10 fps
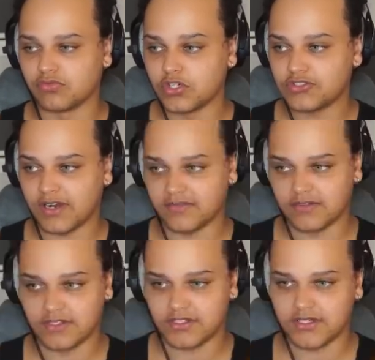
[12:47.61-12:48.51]
raw drive
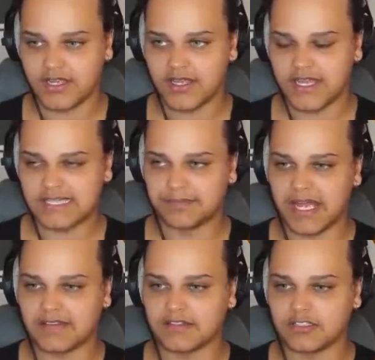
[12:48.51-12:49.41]
rush, is
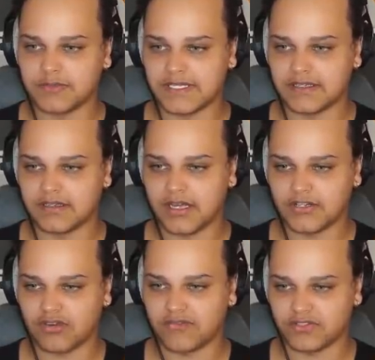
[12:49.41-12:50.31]
better than doing a
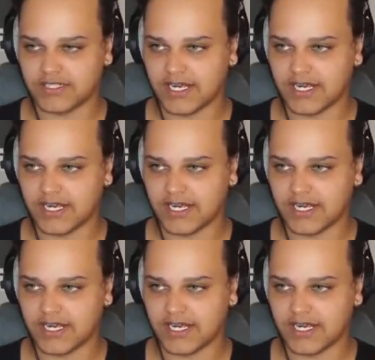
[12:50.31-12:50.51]
drive rush